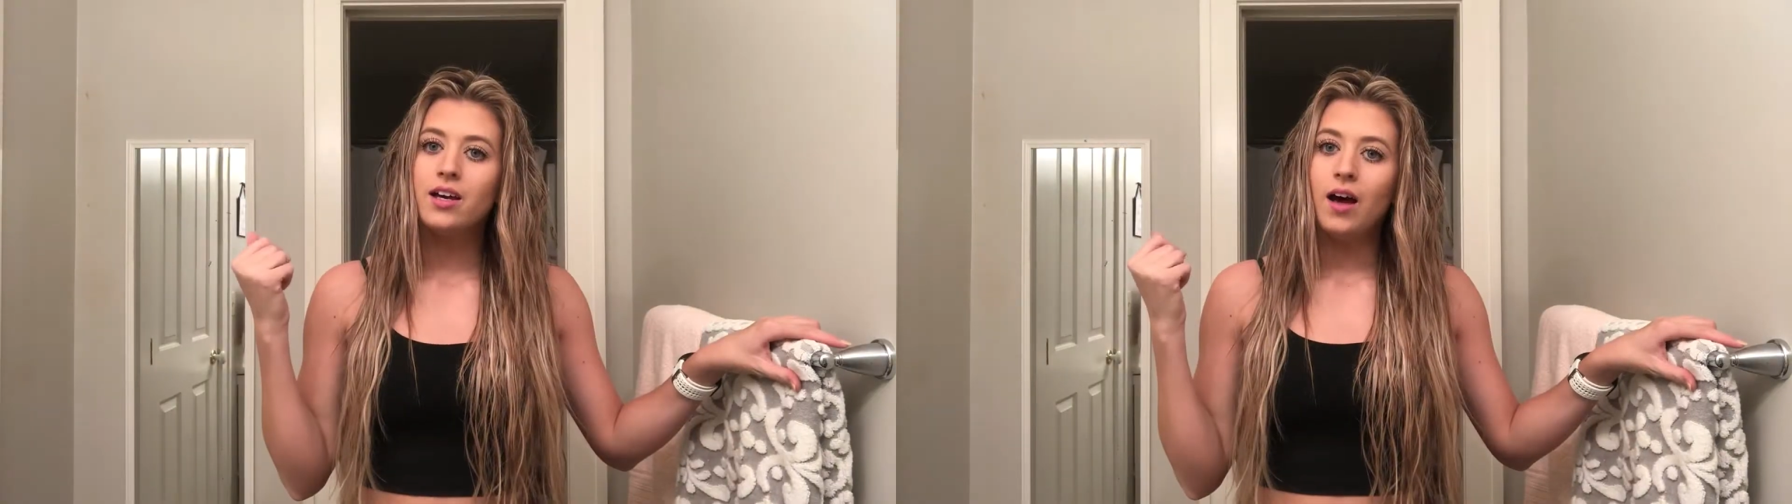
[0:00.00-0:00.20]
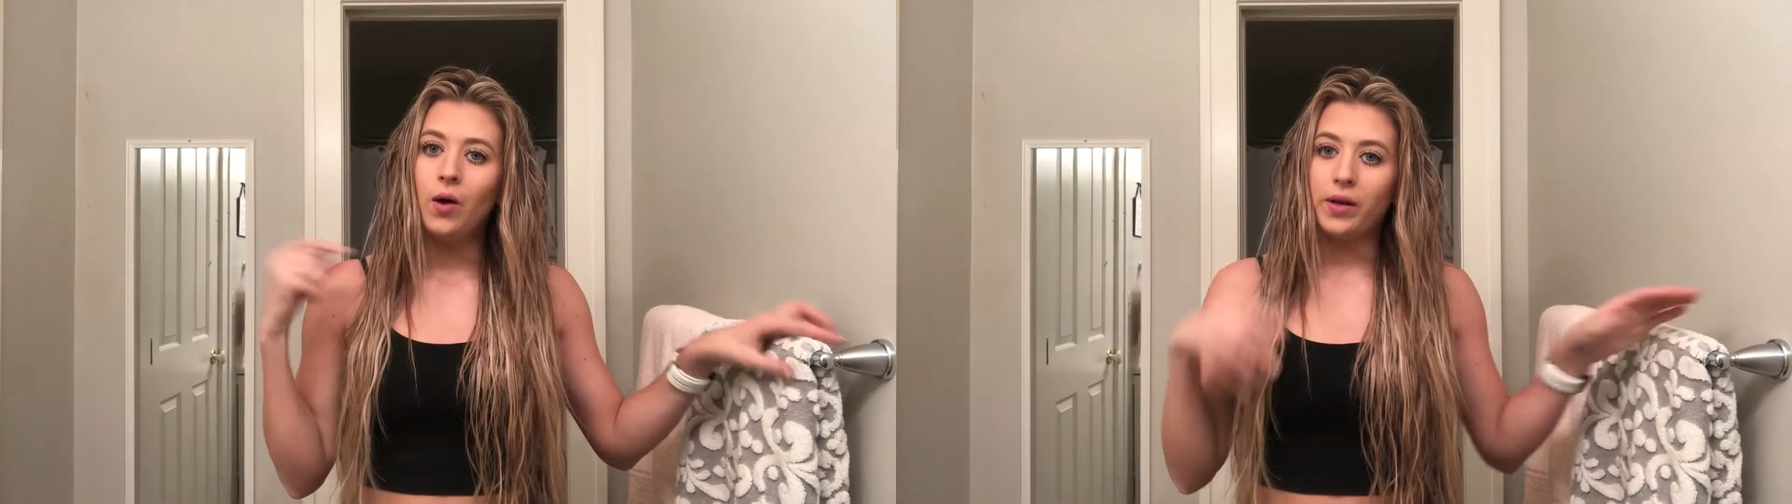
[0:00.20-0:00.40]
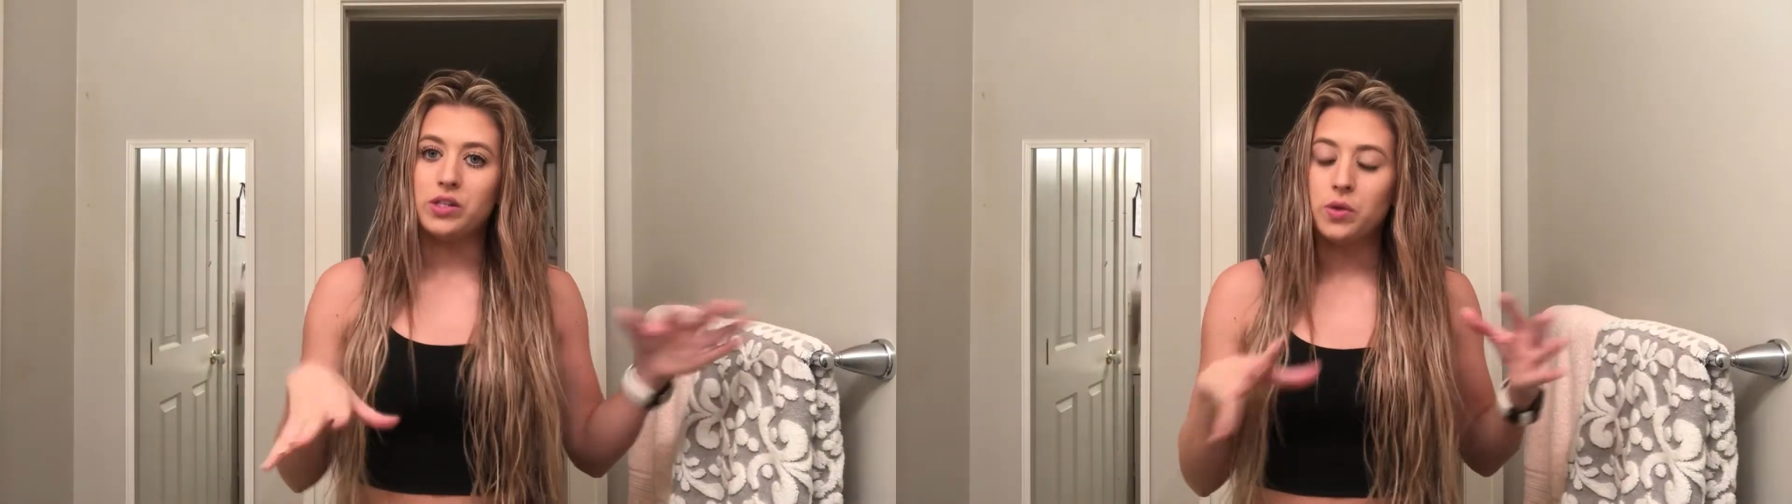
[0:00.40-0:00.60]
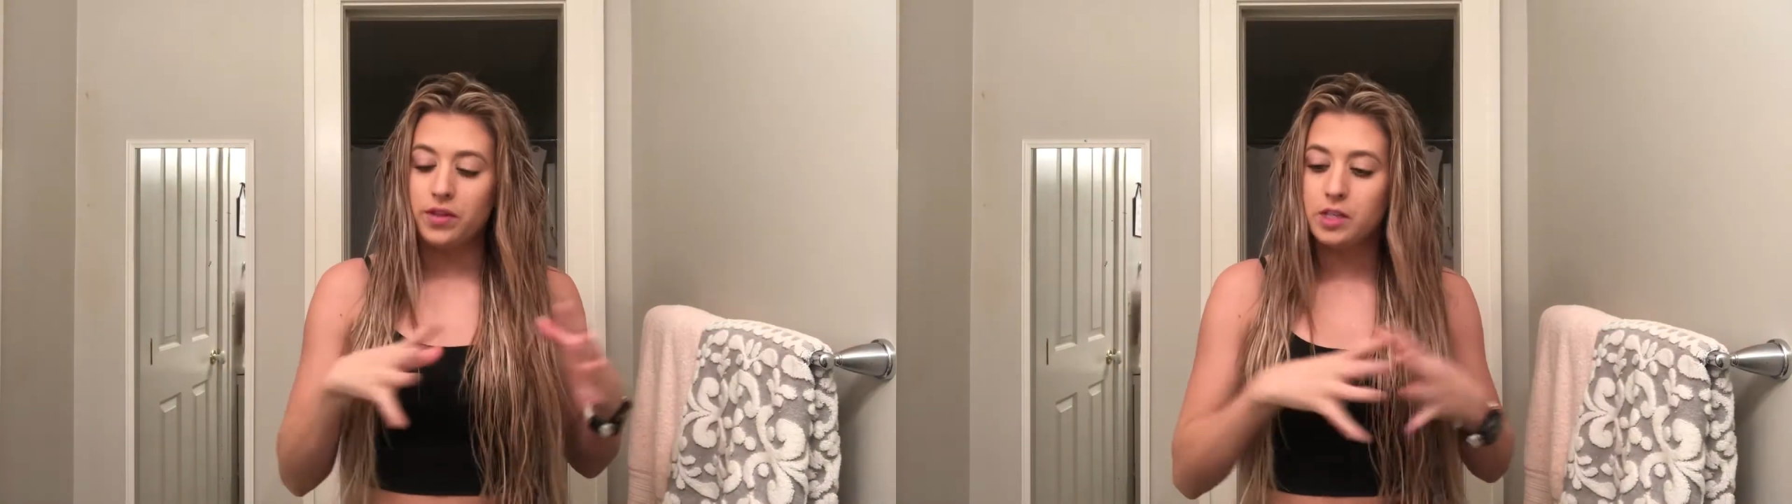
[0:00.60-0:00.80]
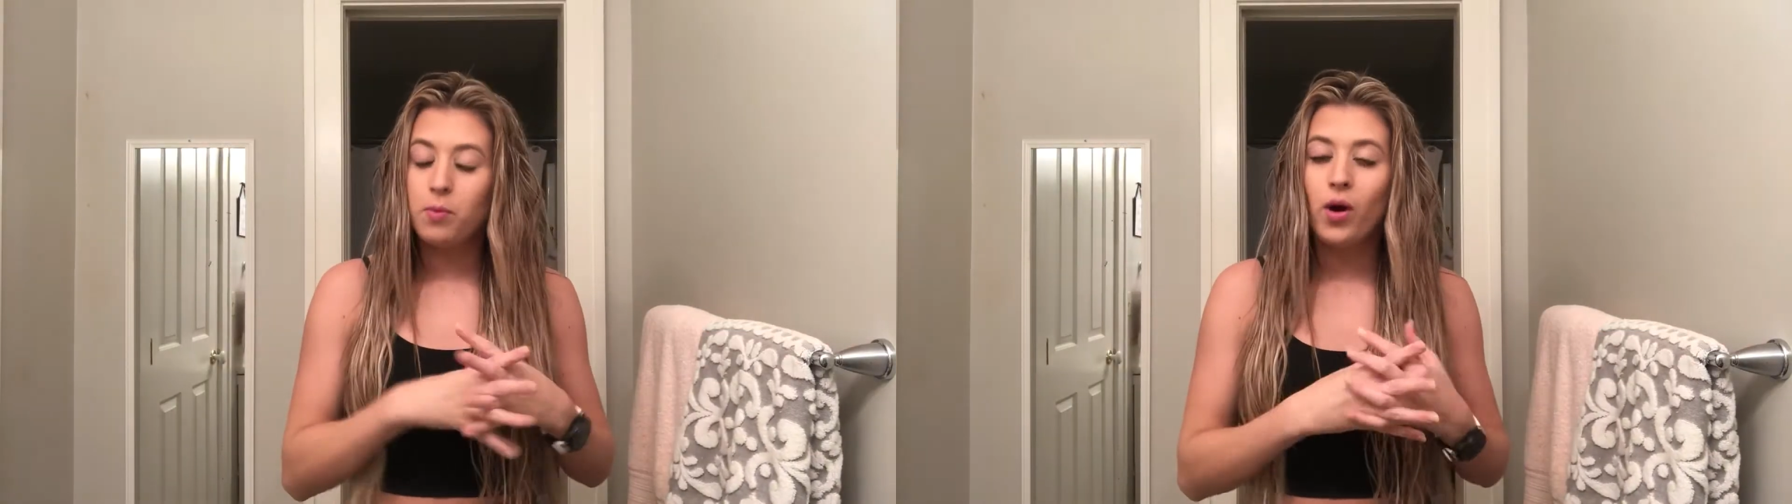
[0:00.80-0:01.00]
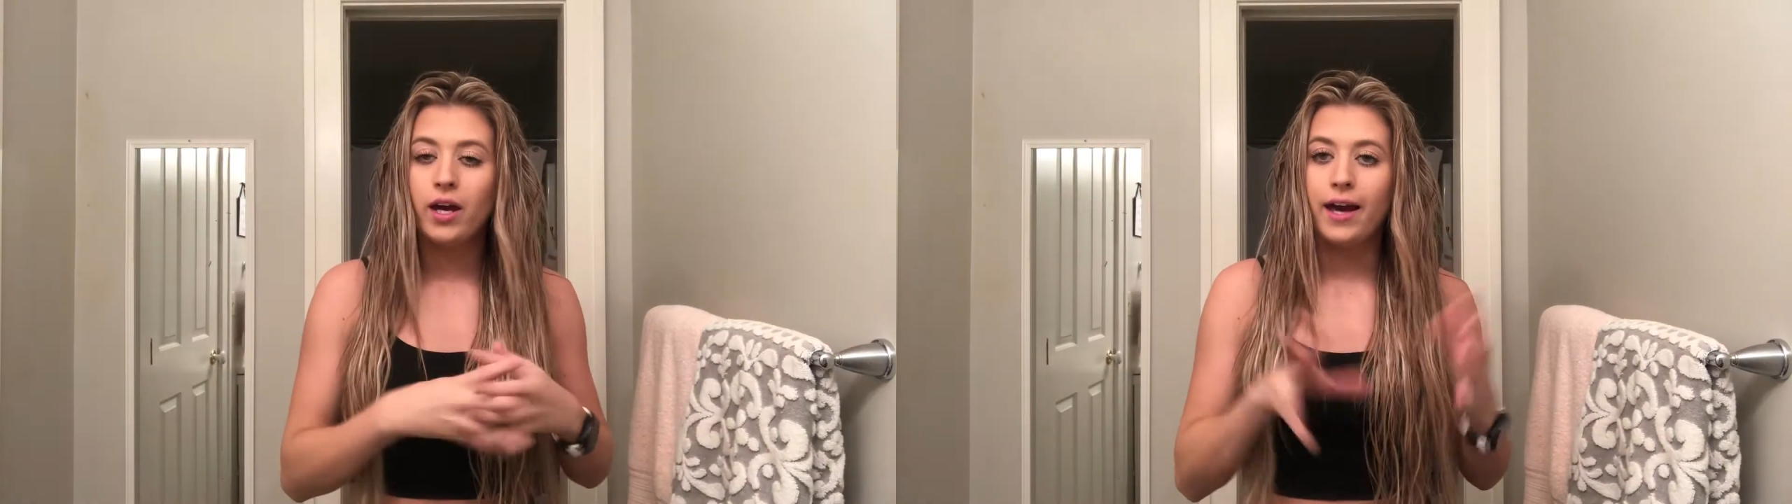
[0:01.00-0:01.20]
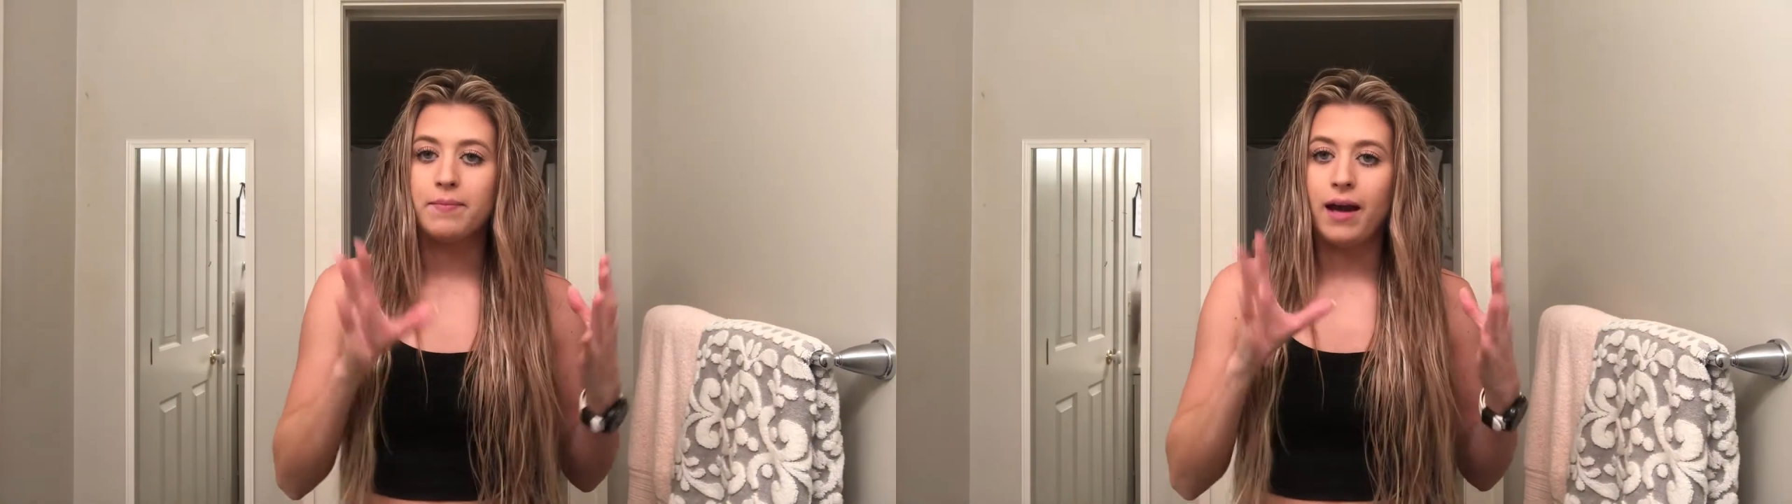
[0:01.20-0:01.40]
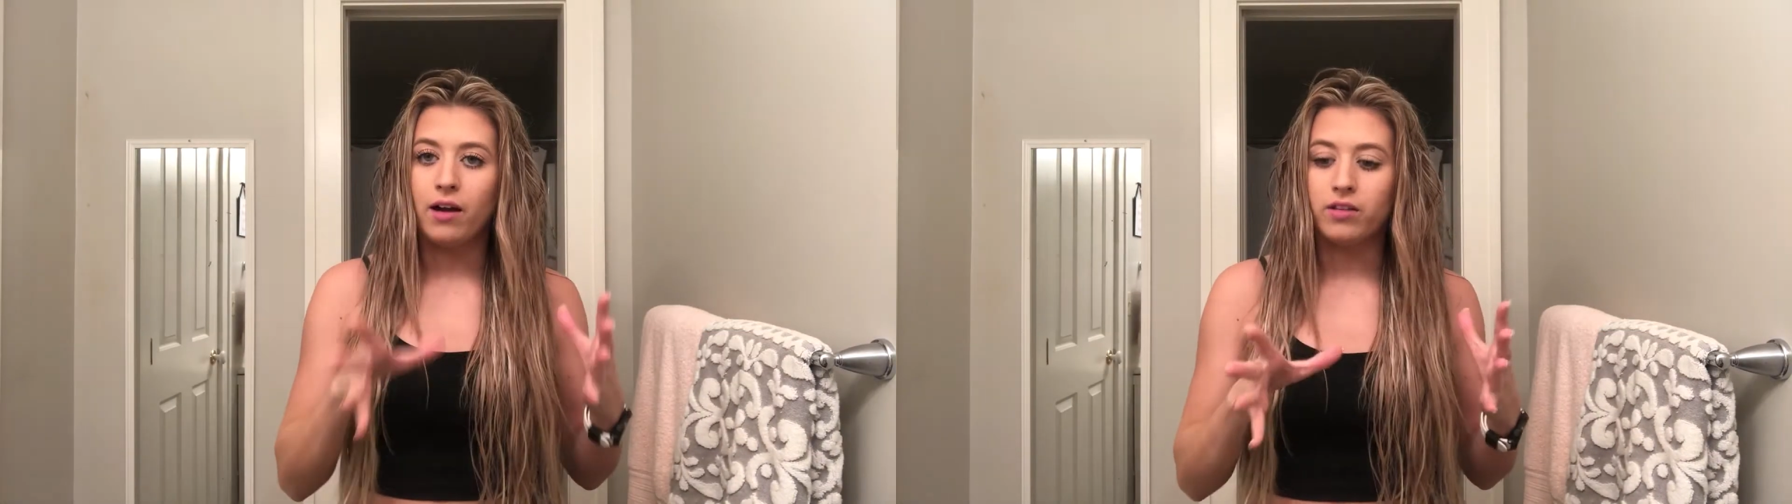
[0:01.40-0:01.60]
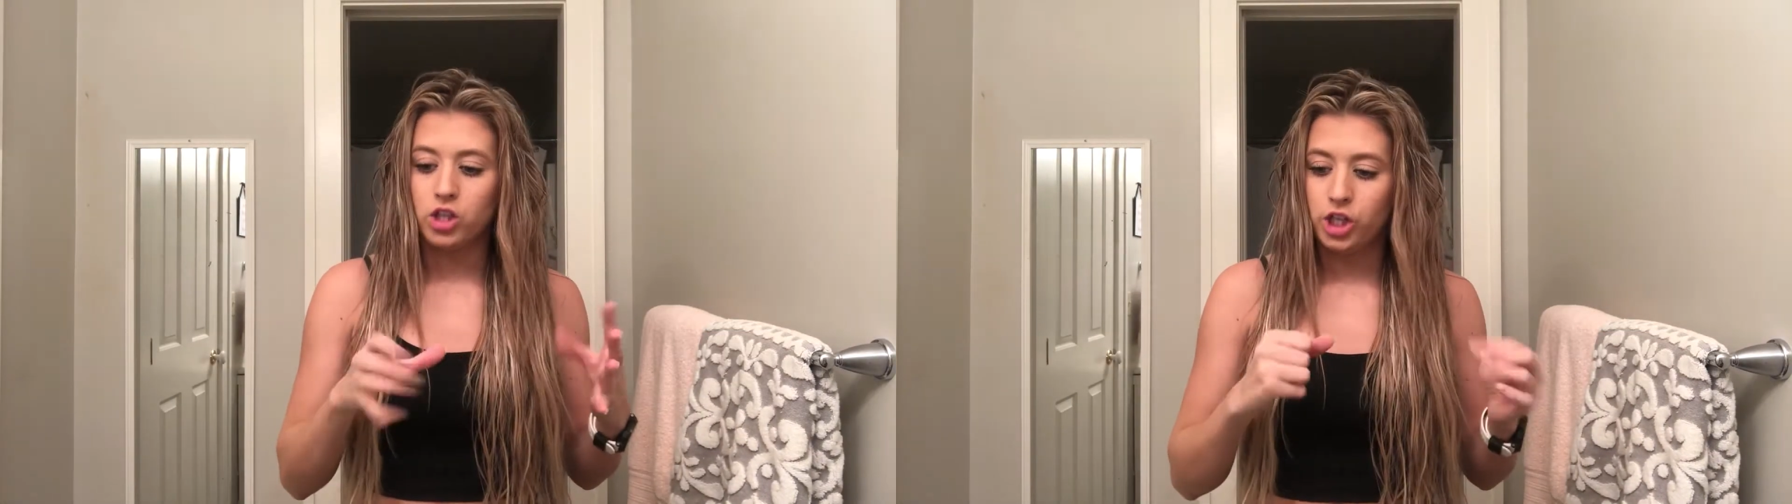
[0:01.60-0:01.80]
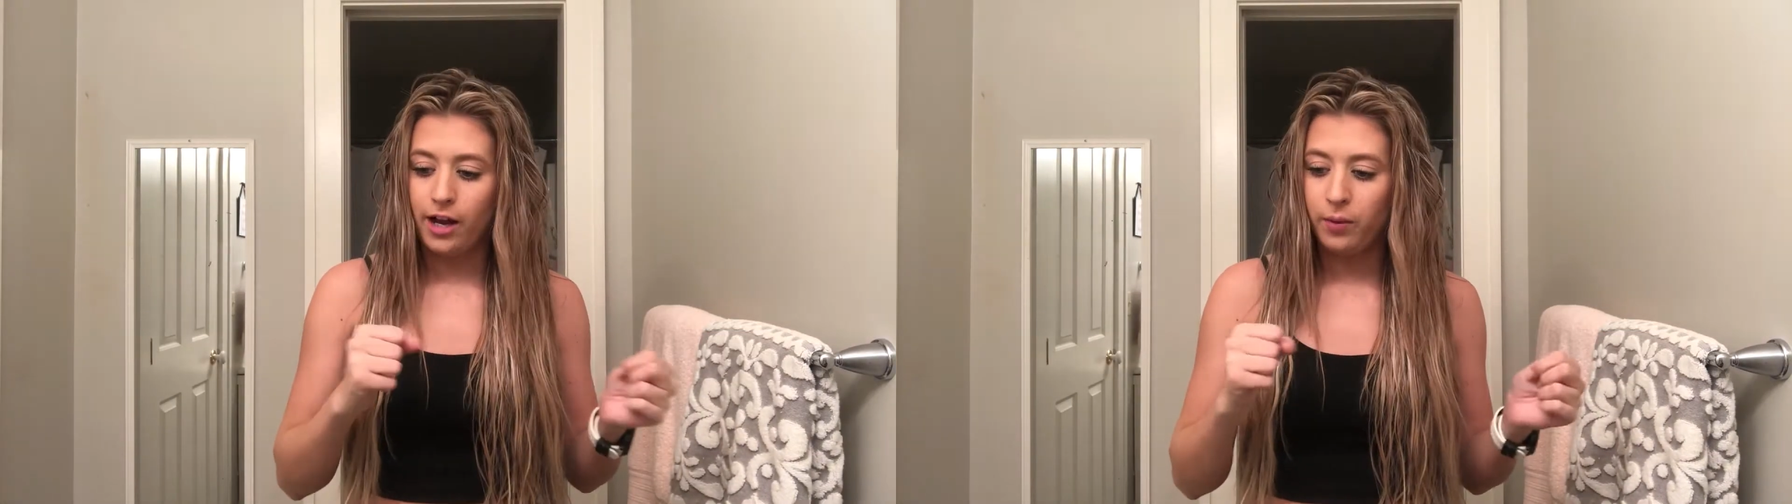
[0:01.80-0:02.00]
Okay, so at this point I am out of the
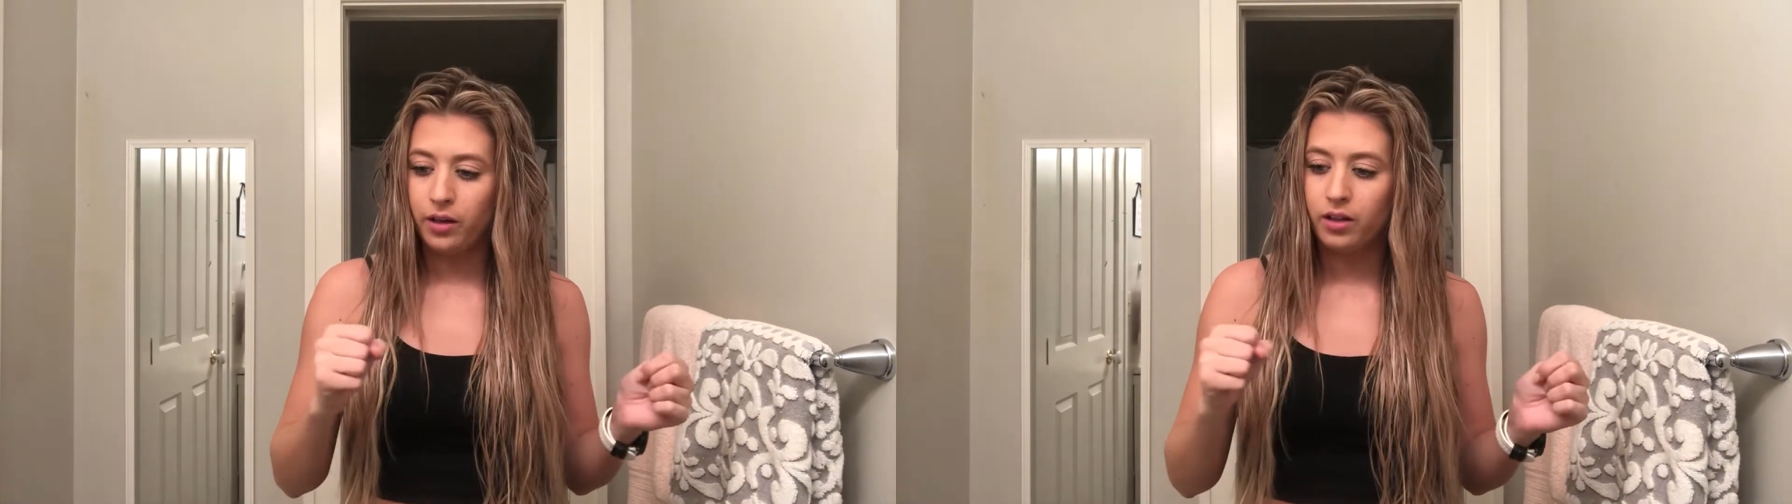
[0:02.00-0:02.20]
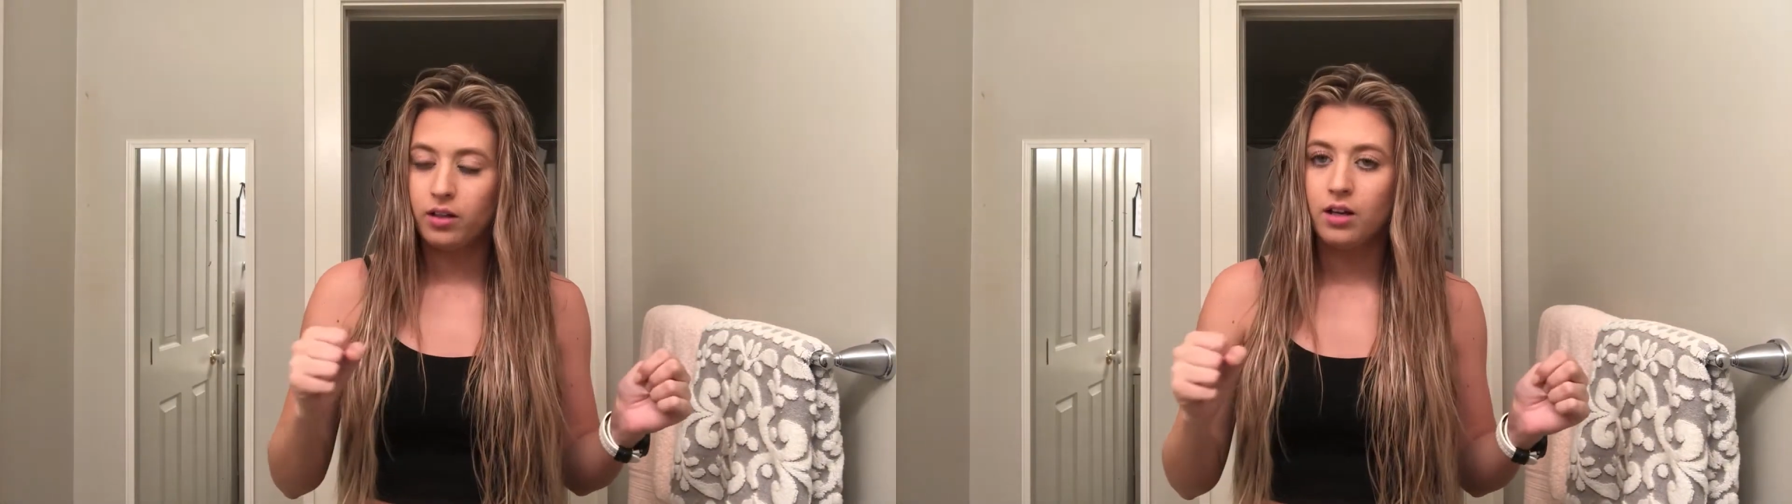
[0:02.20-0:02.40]
shower.